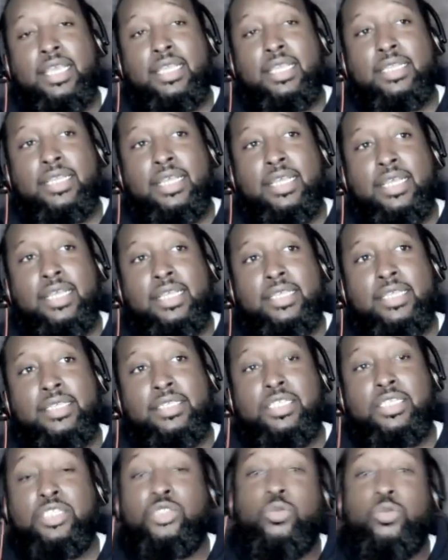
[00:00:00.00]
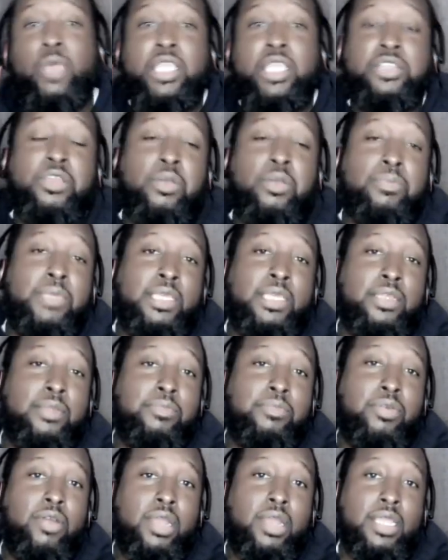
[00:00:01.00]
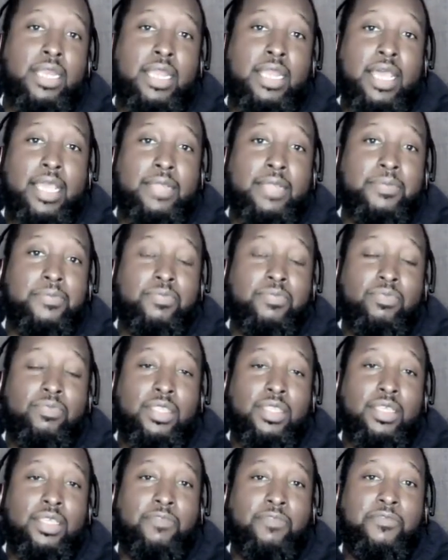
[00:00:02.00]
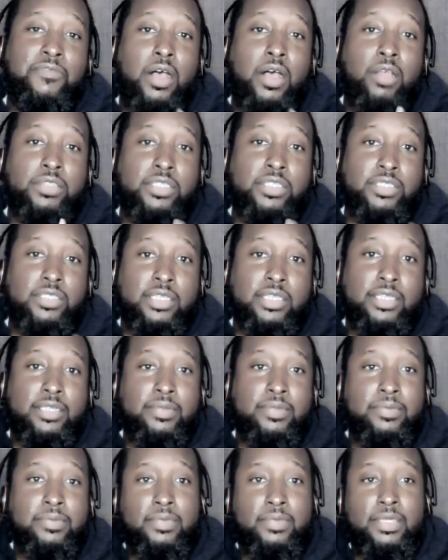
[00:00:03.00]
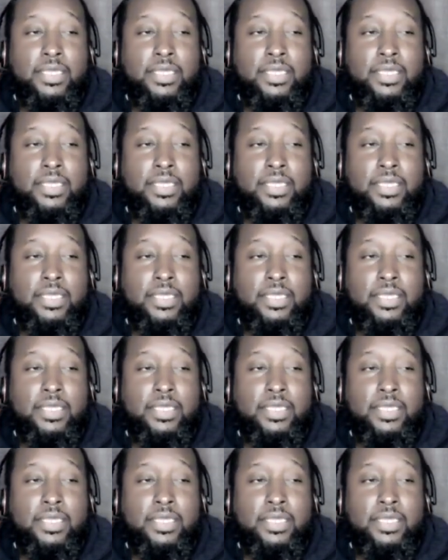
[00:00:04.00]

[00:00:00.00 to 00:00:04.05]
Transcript: And uh, she's waiting on me in the parking lot and falls asleep.